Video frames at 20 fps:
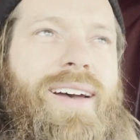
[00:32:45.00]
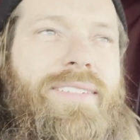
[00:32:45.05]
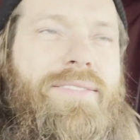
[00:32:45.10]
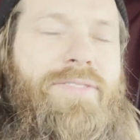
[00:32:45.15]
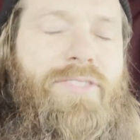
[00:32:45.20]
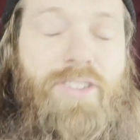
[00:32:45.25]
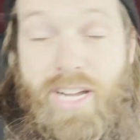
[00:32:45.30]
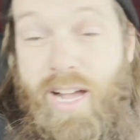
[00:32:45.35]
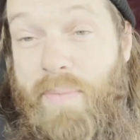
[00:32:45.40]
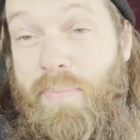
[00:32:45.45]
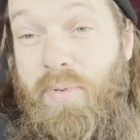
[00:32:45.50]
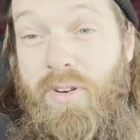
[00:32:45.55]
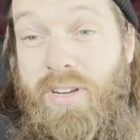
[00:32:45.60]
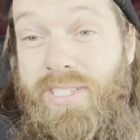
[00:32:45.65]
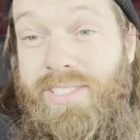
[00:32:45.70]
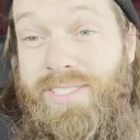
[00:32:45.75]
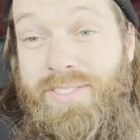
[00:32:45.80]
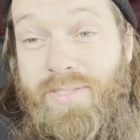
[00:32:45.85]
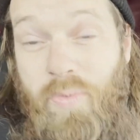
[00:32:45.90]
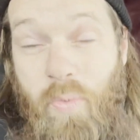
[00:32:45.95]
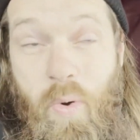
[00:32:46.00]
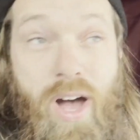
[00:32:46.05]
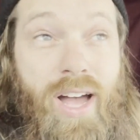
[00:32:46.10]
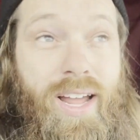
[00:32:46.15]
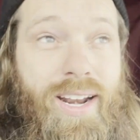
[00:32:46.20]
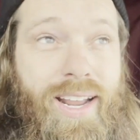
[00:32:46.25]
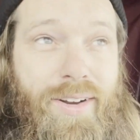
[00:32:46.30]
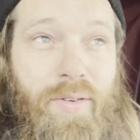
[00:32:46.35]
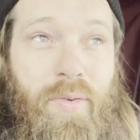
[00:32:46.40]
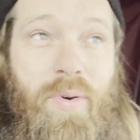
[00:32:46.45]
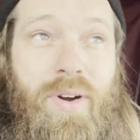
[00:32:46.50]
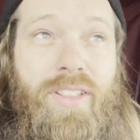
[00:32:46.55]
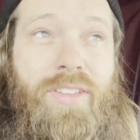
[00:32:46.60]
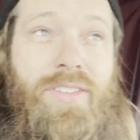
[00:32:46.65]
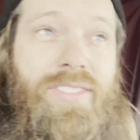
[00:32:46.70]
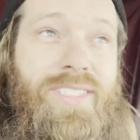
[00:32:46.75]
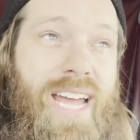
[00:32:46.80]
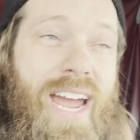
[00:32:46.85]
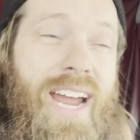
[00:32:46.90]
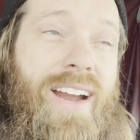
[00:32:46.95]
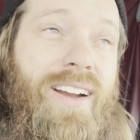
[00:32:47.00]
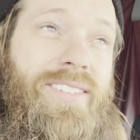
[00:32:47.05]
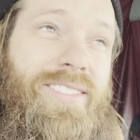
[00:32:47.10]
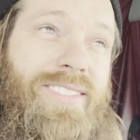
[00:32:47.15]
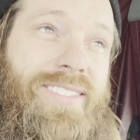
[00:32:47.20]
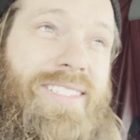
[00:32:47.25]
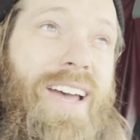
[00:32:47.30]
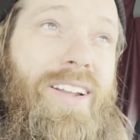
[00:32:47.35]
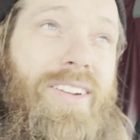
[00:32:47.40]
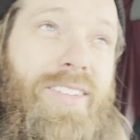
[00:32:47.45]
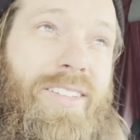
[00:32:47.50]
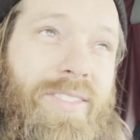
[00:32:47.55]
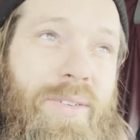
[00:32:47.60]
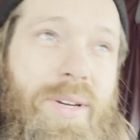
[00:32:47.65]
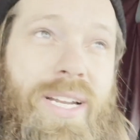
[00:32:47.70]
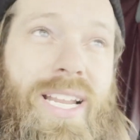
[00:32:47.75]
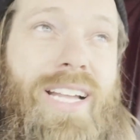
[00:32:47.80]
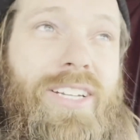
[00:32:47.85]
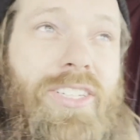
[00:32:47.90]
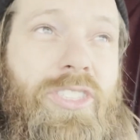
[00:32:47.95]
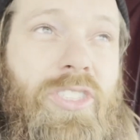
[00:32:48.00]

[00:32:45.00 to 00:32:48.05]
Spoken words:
for a couple reasons. One, I don't wear those tires down all the way down to